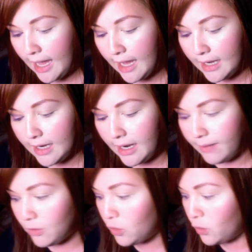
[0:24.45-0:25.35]
and
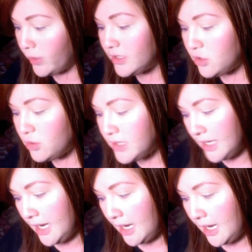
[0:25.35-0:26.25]
I'm going to
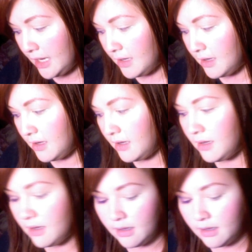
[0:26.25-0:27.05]
take